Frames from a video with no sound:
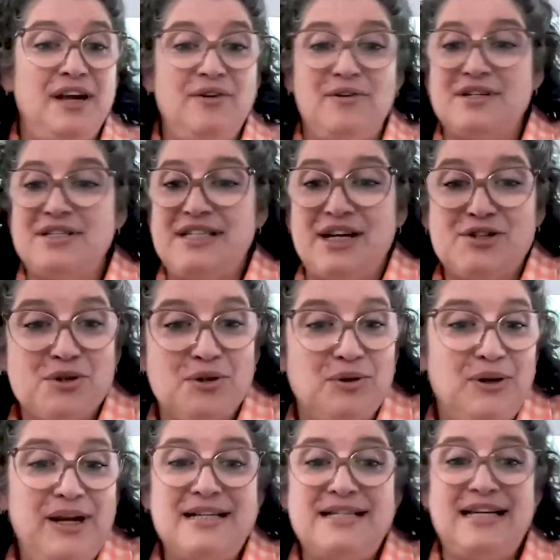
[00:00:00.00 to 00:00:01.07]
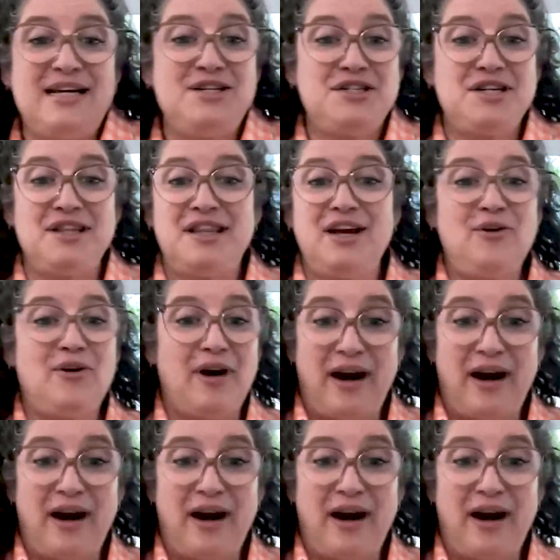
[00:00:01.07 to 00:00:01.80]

or a sexual orientation thing or